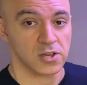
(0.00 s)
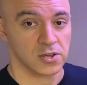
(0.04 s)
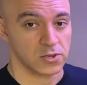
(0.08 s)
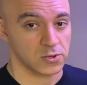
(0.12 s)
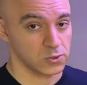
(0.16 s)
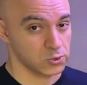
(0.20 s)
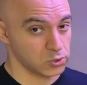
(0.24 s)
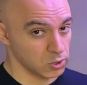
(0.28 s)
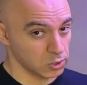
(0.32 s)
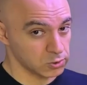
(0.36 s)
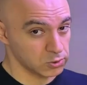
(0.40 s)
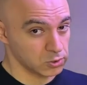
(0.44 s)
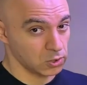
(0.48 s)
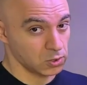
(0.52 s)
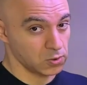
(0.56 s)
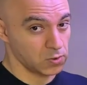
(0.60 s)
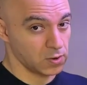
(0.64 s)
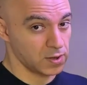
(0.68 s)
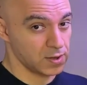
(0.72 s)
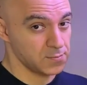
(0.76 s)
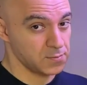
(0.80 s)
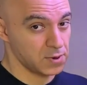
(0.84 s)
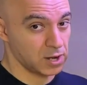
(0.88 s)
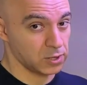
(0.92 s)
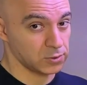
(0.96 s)
You don't know
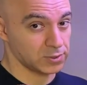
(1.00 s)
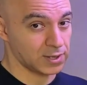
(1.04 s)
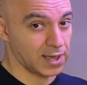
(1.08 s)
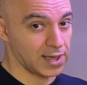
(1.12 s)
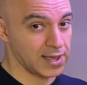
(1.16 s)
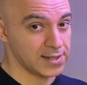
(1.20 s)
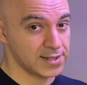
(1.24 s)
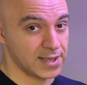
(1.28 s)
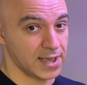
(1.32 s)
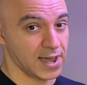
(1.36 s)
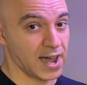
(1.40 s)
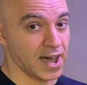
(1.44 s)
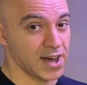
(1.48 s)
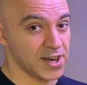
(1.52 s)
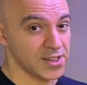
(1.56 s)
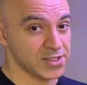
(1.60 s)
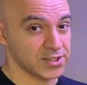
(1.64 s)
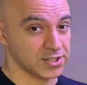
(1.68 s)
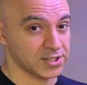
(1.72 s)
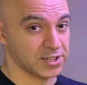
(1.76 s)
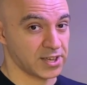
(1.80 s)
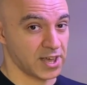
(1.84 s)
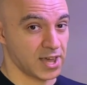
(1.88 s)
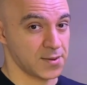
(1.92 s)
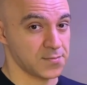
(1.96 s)
about any
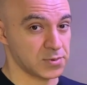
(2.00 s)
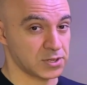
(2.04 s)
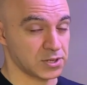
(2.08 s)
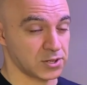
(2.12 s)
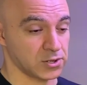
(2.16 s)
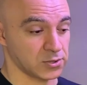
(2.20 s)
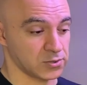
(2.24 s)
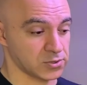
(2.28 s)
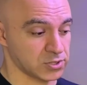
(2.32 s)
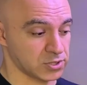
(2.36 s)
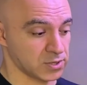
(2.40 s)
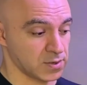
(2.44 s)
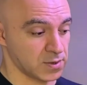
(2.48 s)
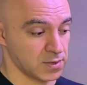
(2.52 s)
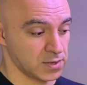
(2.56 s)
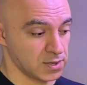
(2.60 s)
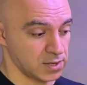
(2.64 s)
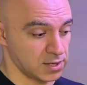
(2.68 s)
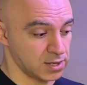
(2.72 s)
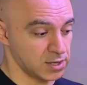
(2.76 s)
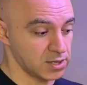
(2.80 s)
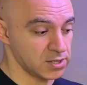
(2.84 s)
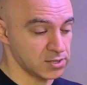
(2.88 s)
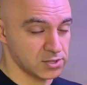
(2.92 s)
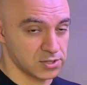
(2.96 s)
other chemicals
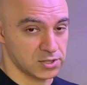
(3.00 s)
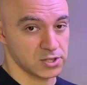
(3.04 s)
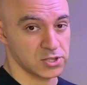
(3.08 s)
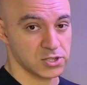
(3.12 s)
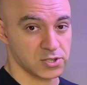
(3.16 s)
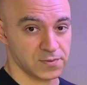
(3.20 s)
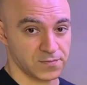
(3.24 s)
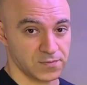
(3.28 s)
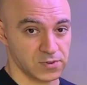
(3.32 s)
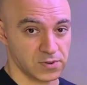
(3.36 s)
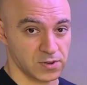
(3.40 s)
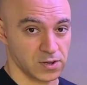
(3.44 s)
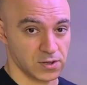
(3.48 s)
in this